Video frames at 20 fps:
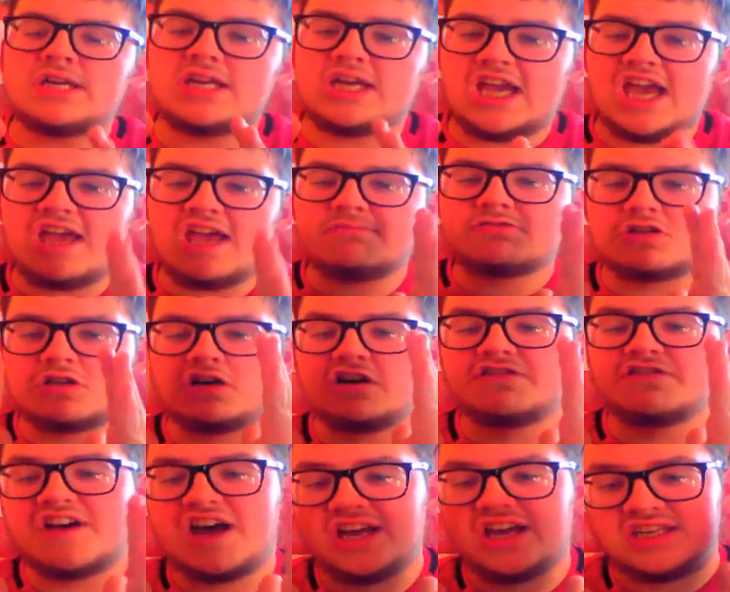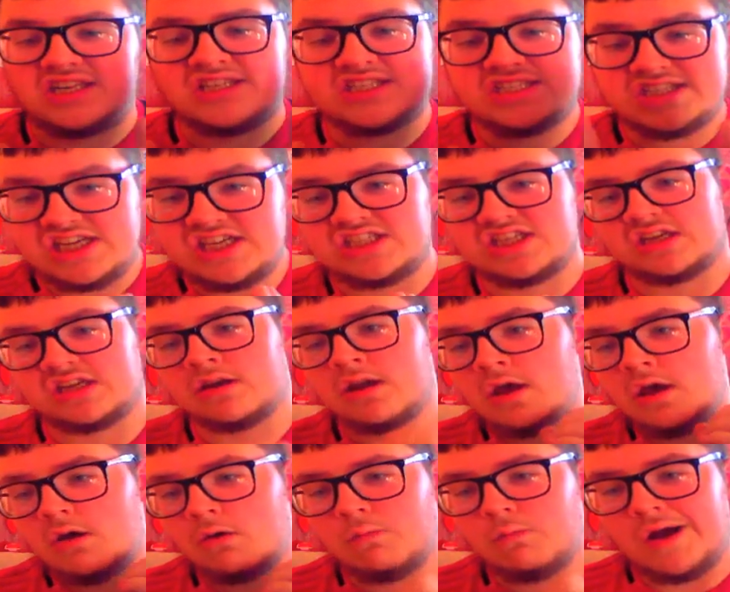been a game so far this season
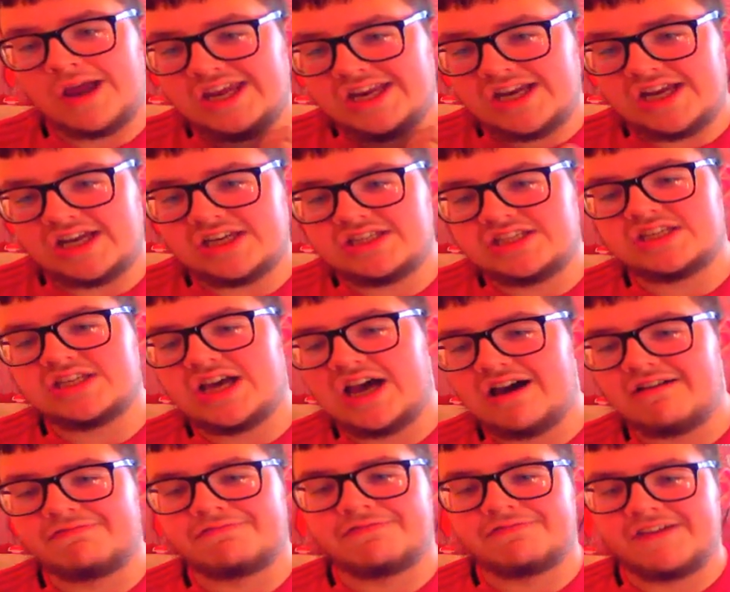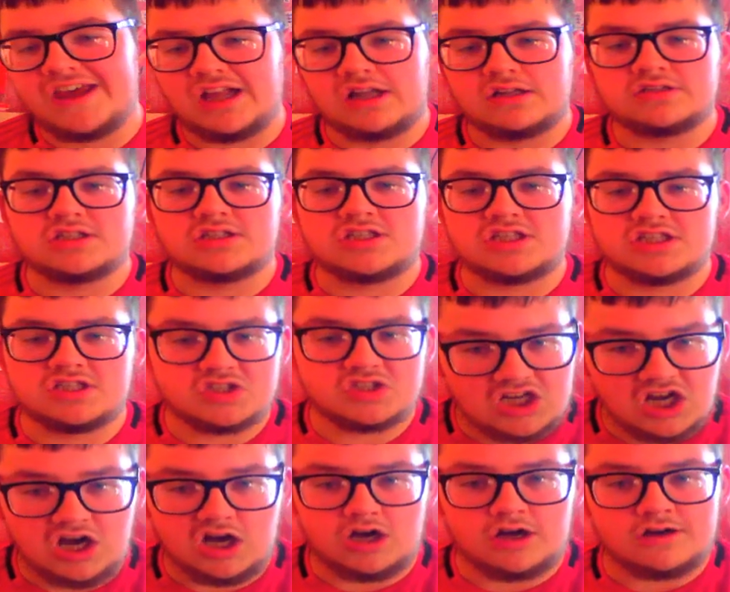where United have failed to
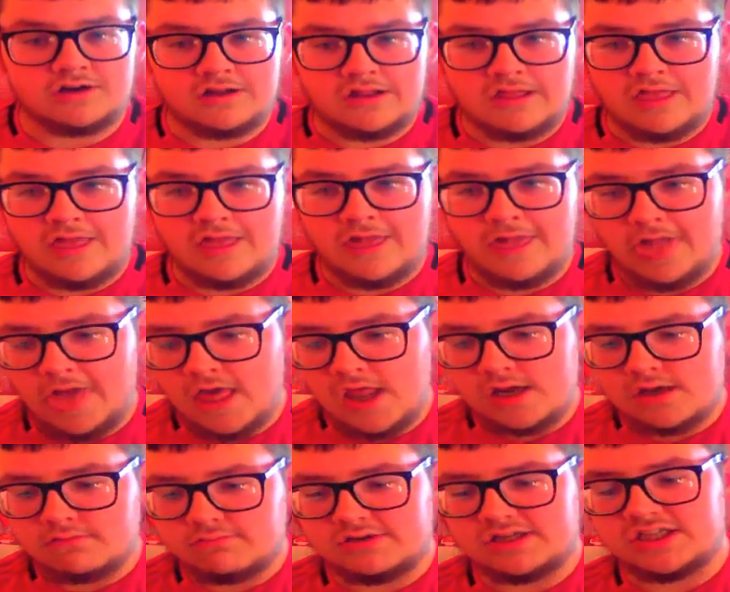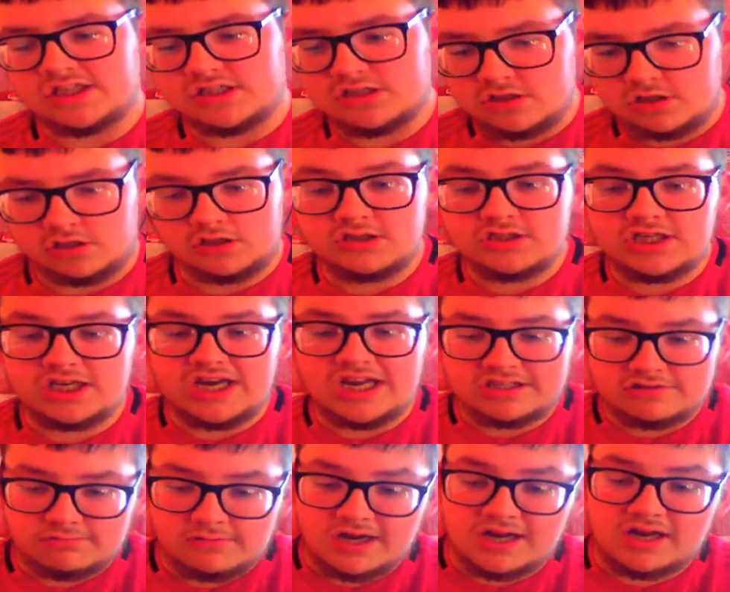score, which is good, and
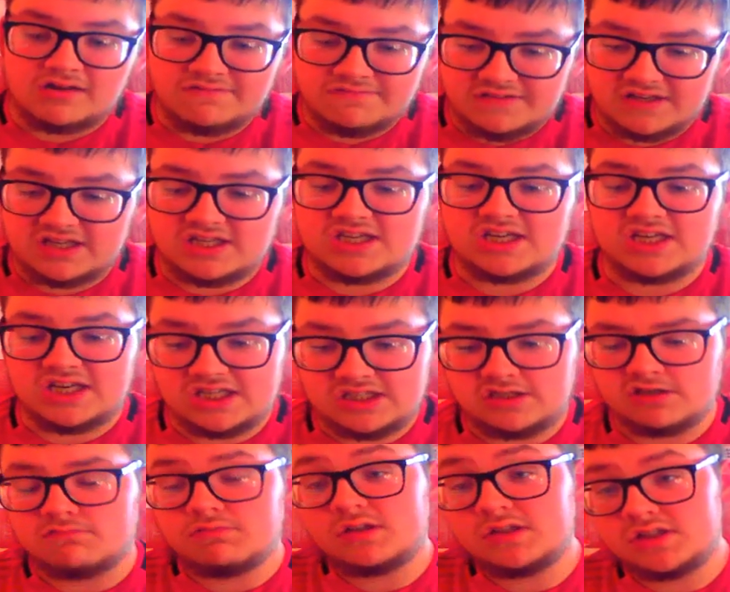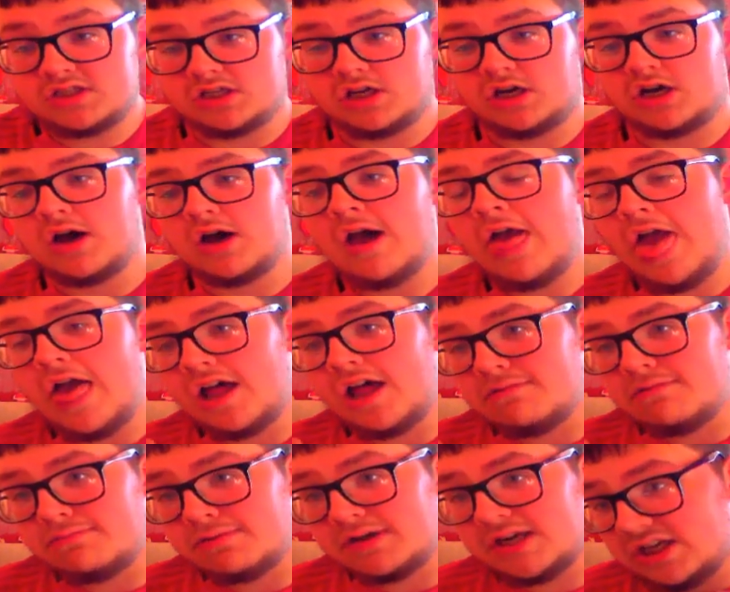that's why I think United will score,
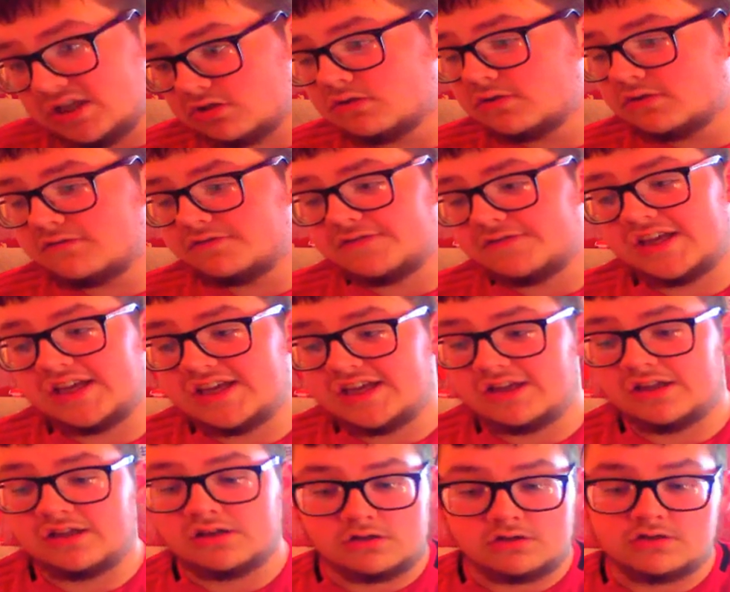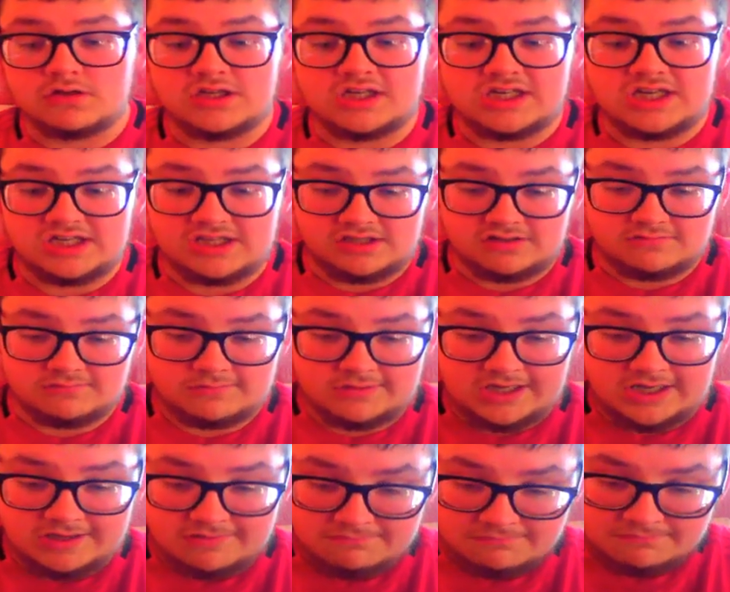but I don't think it'll go United's
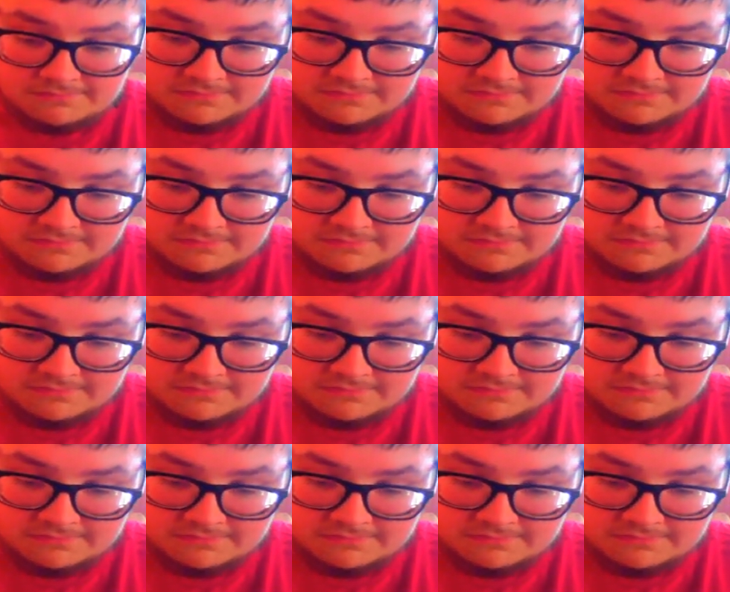way.